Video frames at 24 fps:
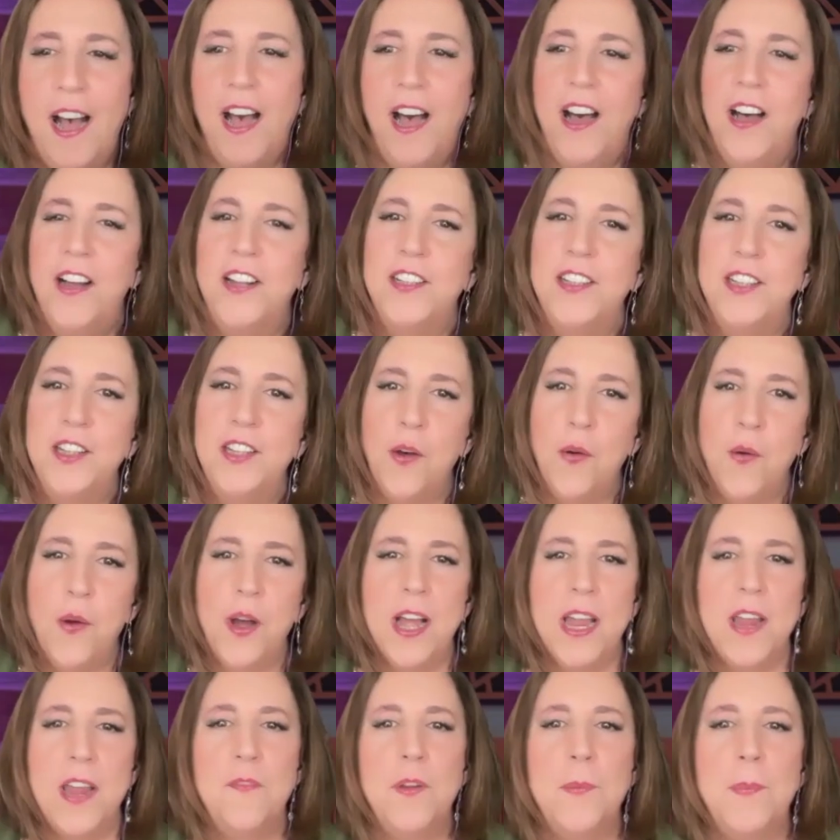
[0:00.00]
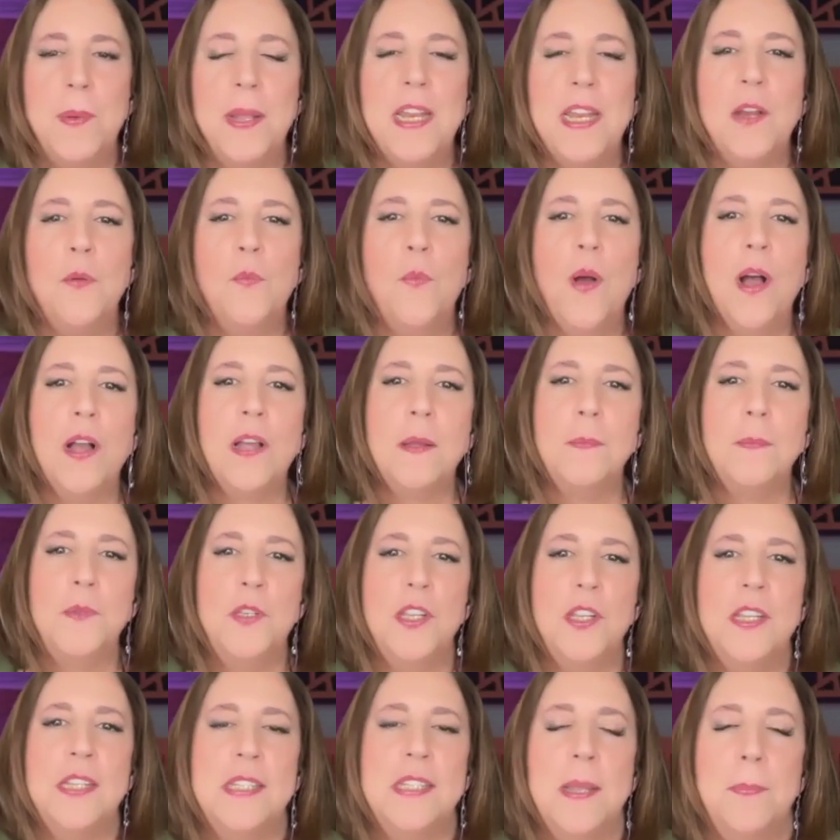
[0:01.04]
Aloha, everybody, and
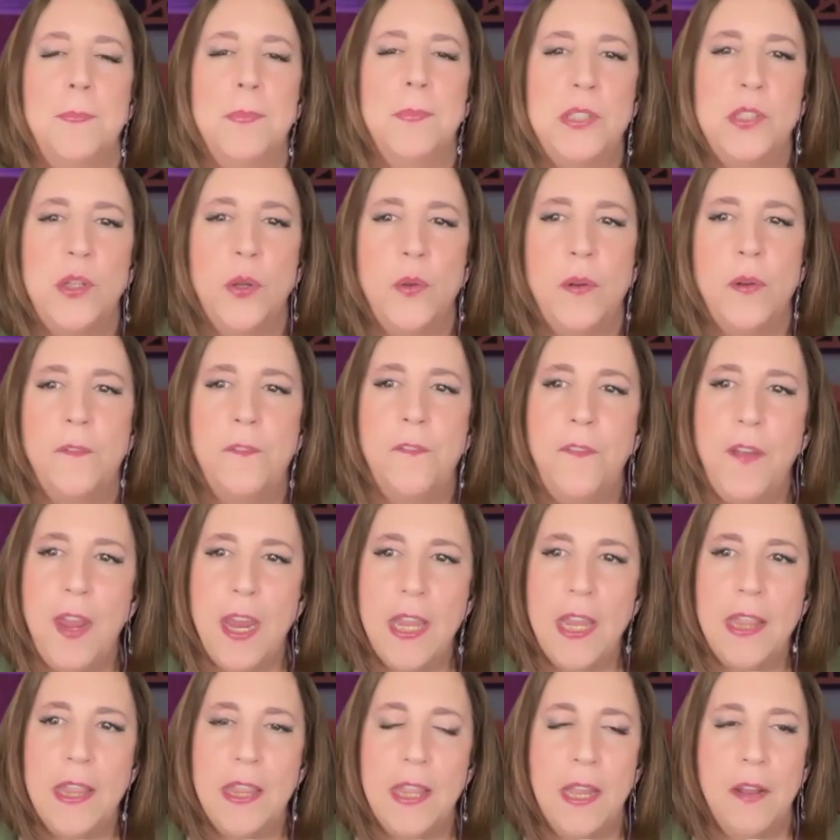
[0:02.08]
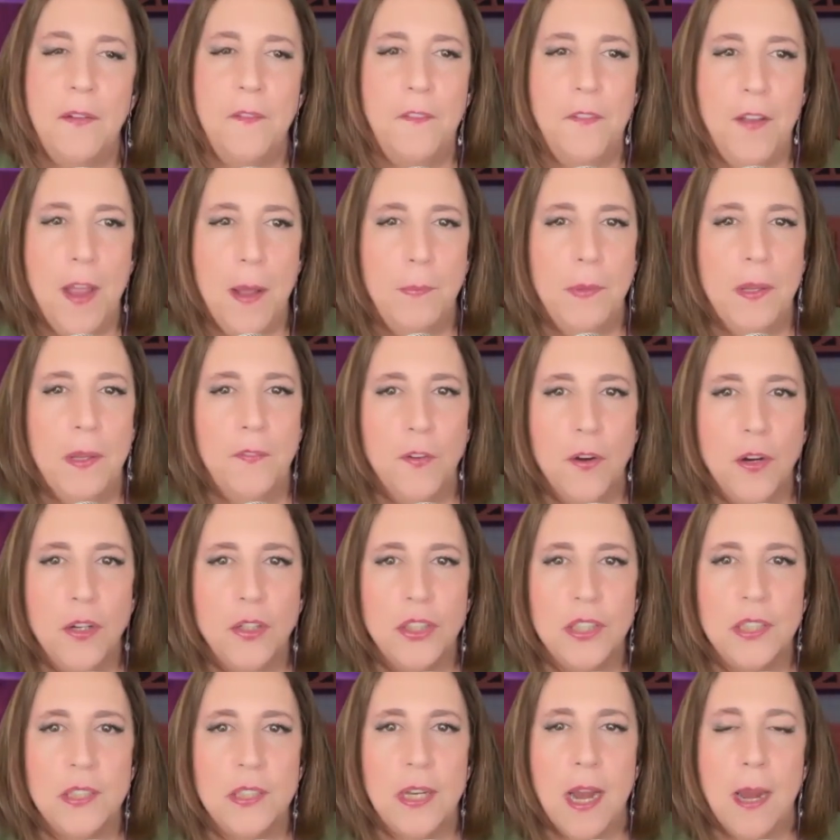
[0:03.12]
welcome to this episode of Faith and Family
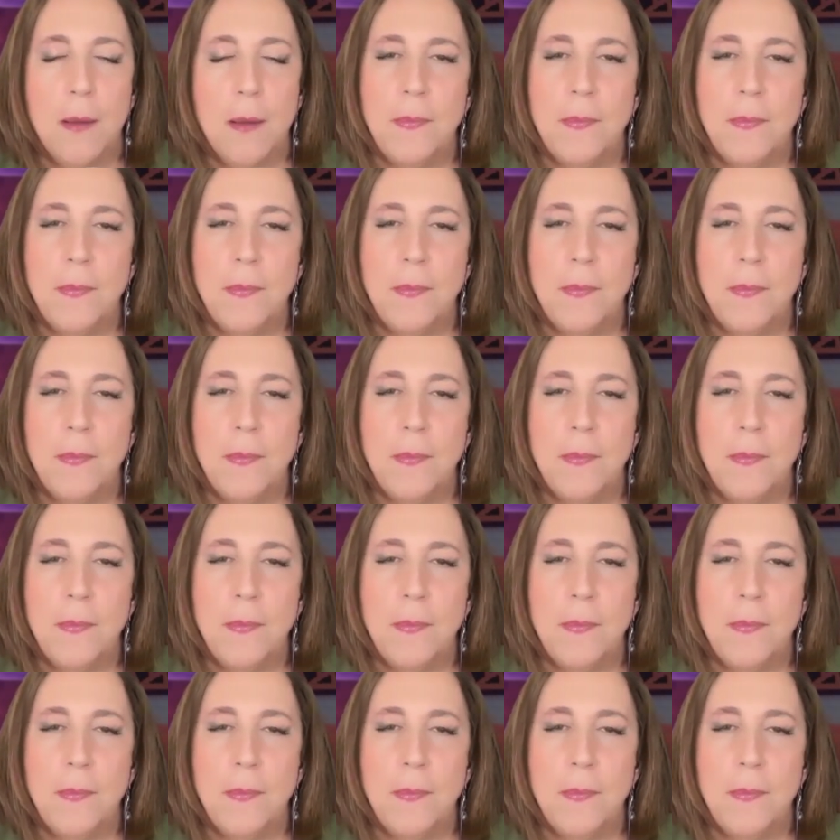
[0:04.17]
First.